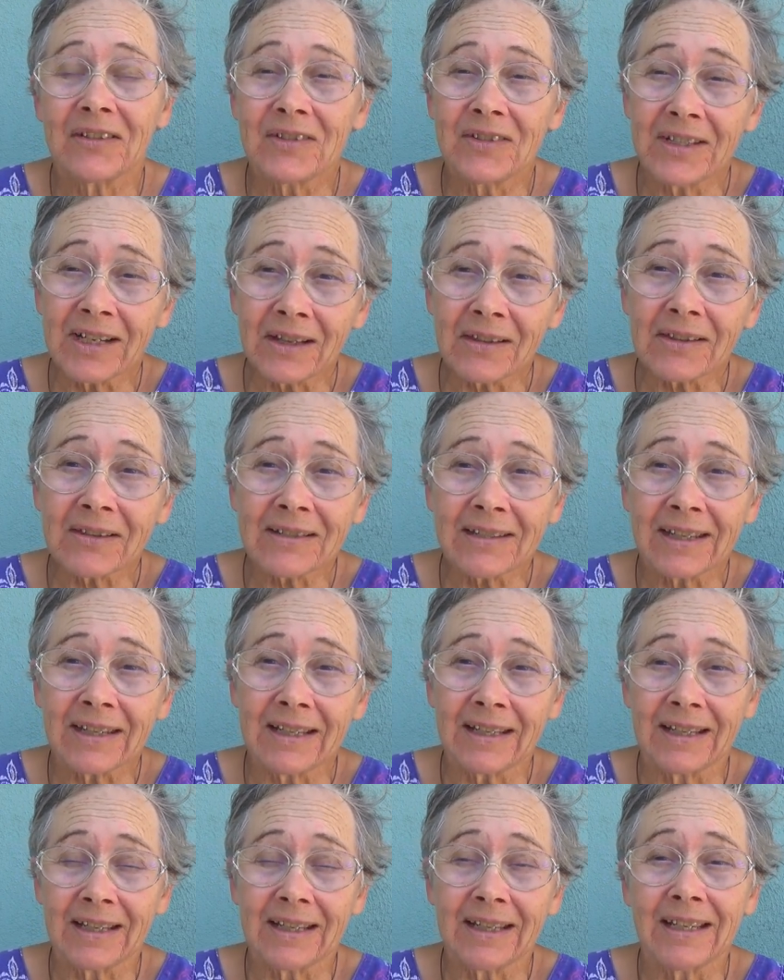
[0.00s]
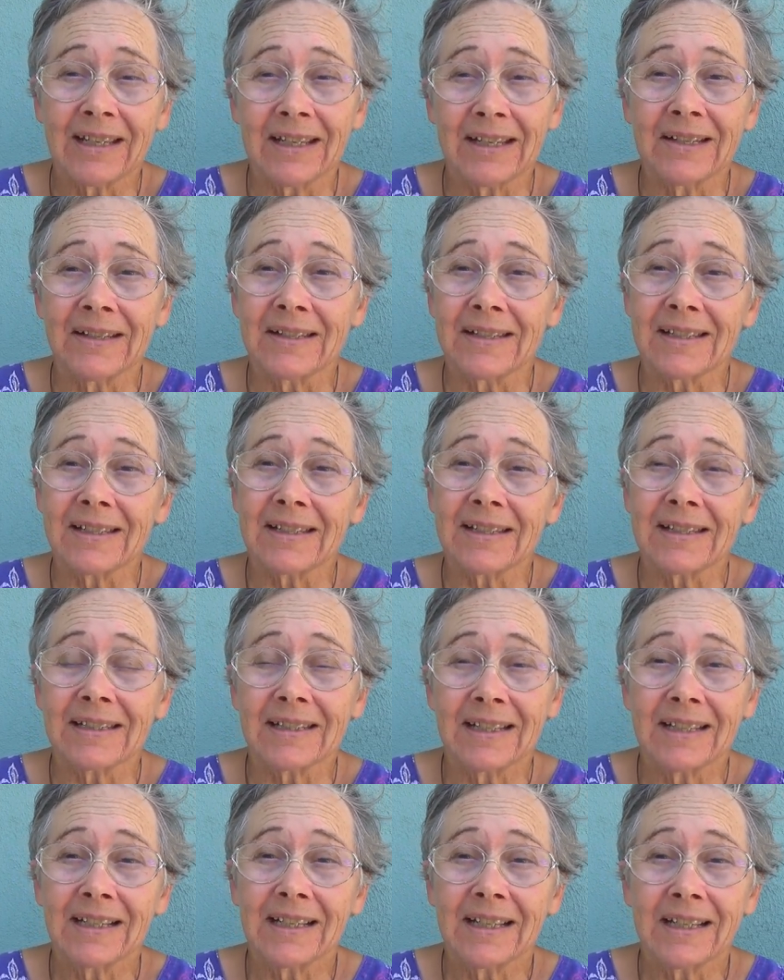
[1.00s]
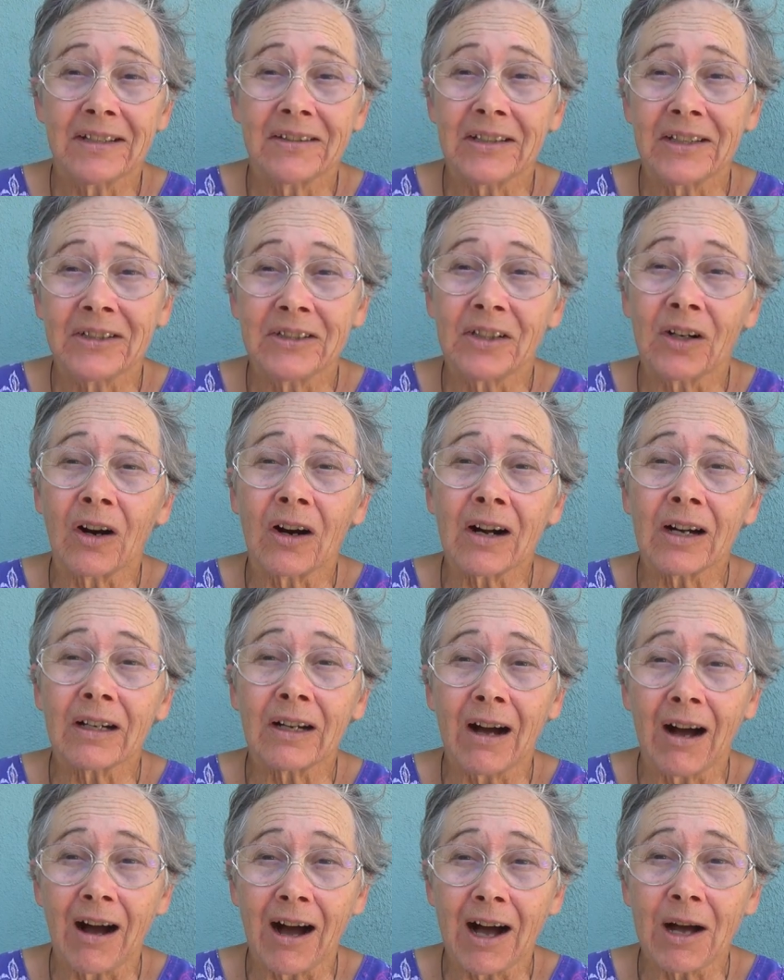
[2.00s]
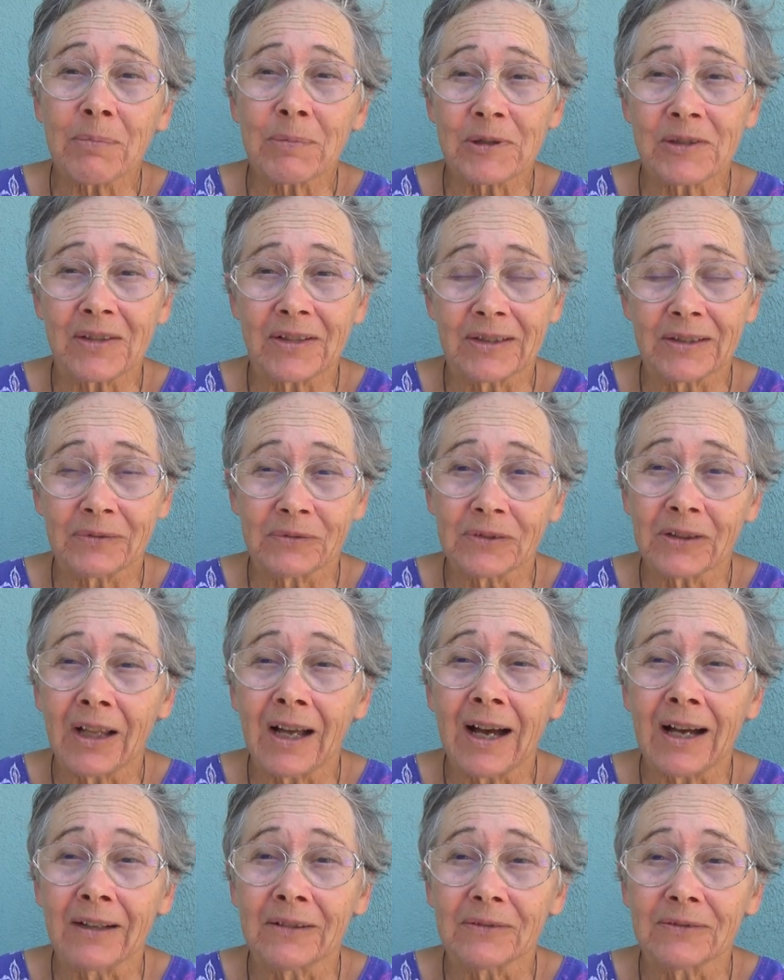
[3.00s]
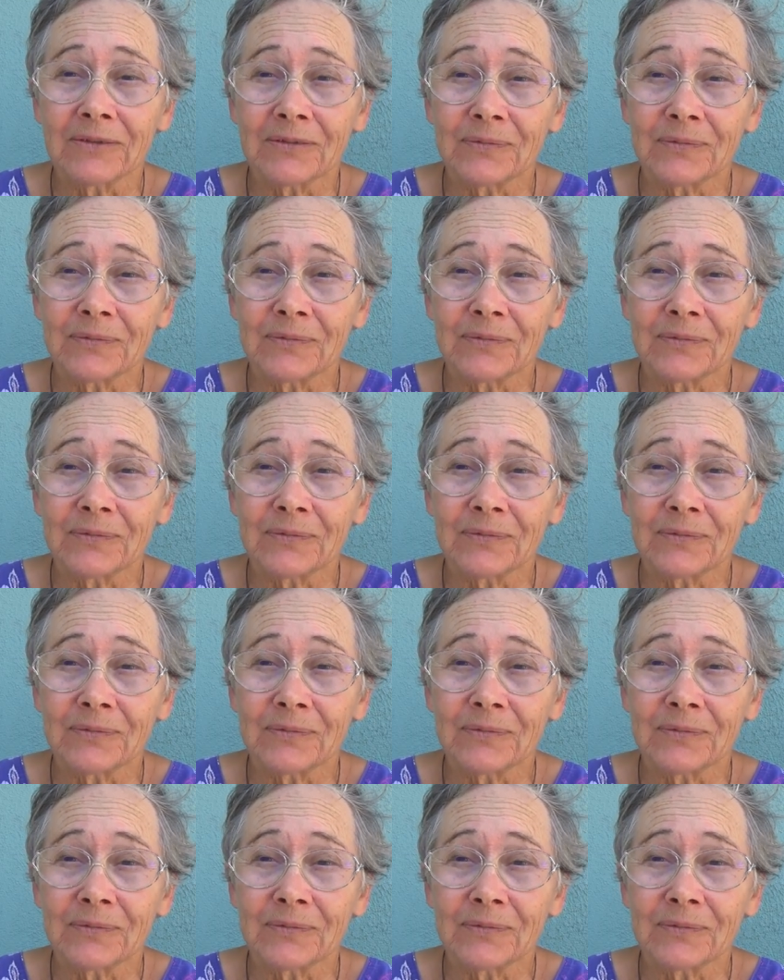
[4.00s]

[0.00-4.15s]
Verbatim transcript: Jealousy is the dark opposite of love.